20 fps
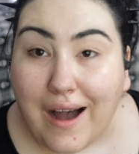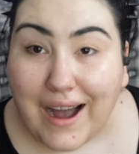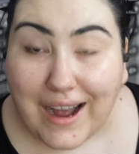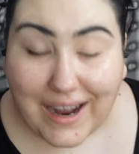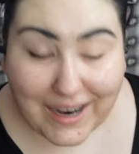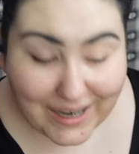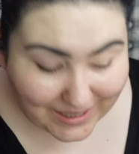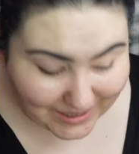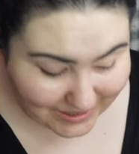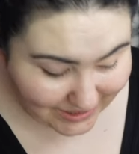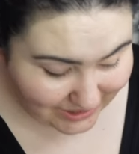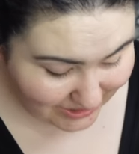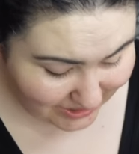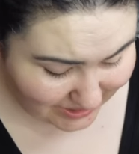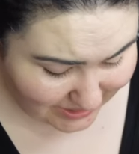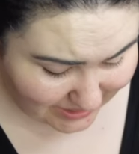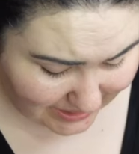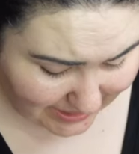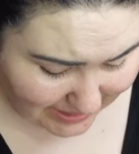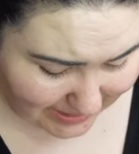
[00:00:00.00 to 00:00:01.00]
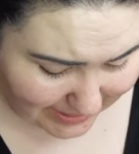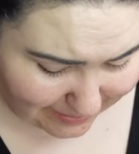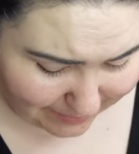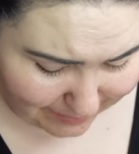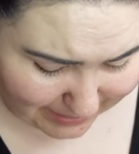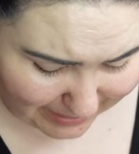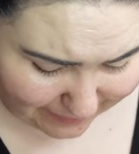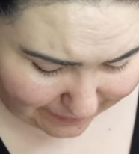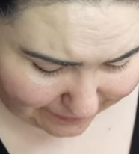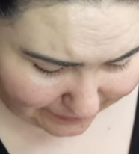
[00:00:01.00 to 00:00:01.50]
I just hit
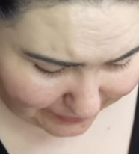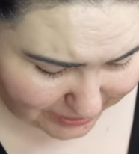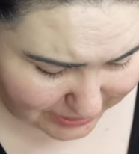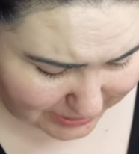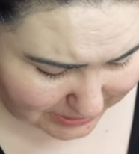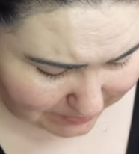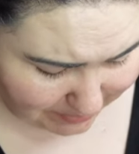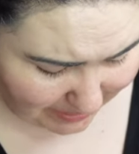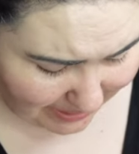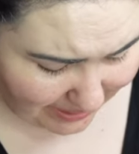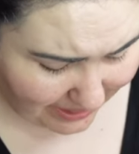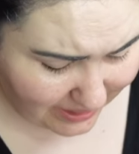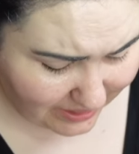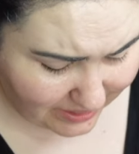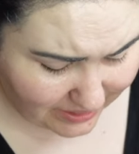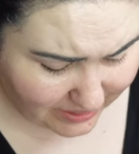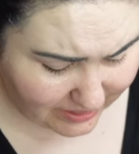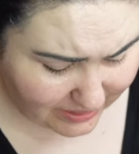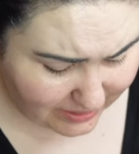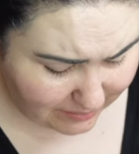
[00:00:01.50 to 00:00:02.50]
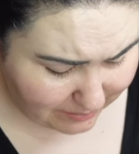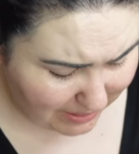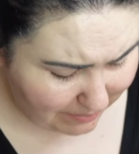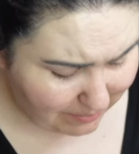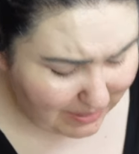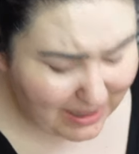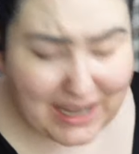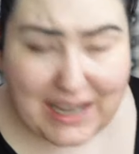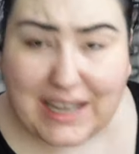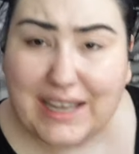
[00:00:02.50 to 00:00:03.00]
my first pan in my
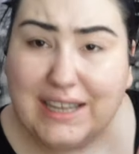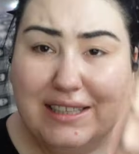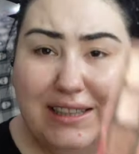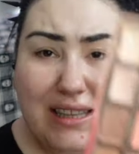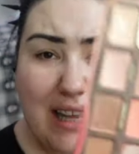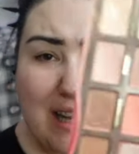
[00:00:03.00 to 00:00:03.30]
pan,